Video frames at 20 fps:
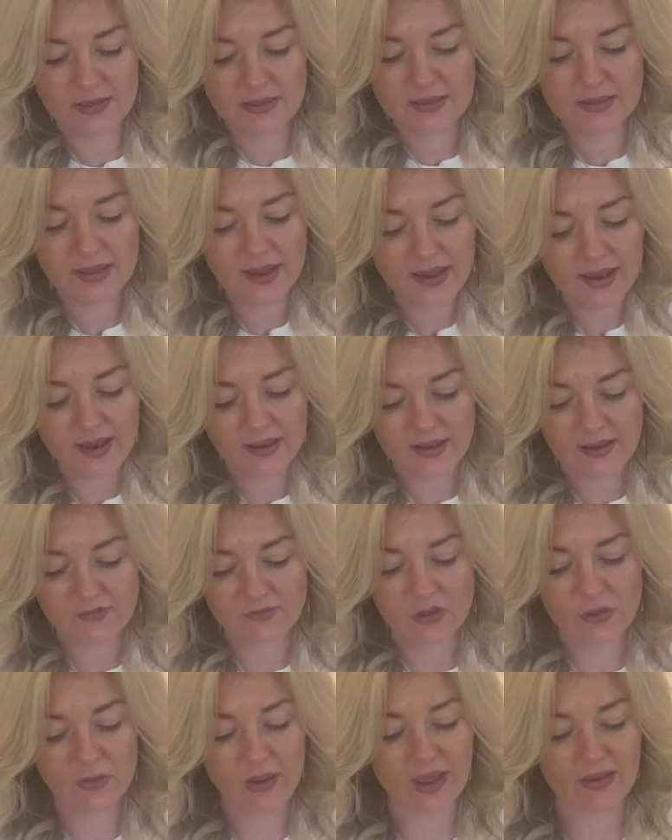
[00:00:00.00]
yeah, if
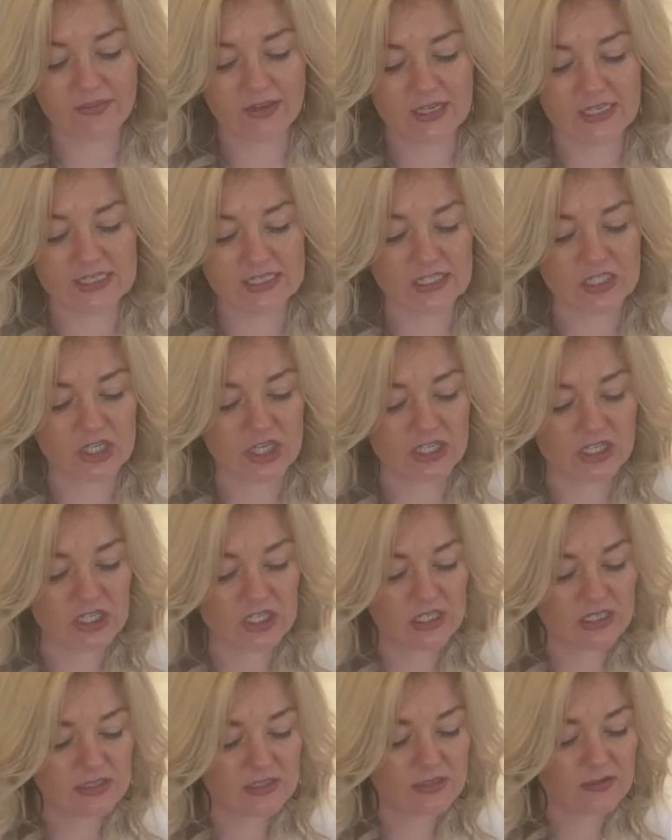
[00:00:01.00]
you have any
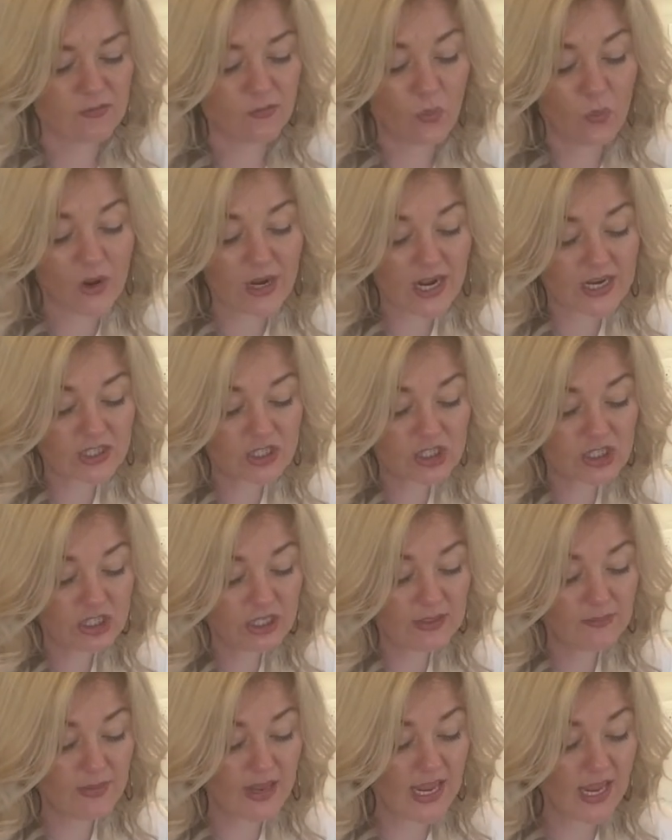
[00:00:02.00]
suggestions of what I
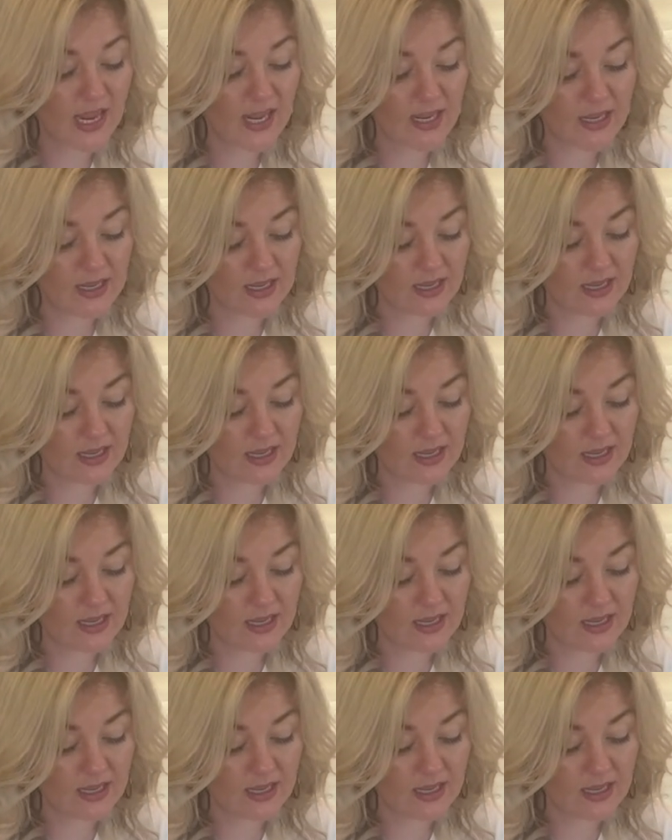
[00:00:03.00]
should make,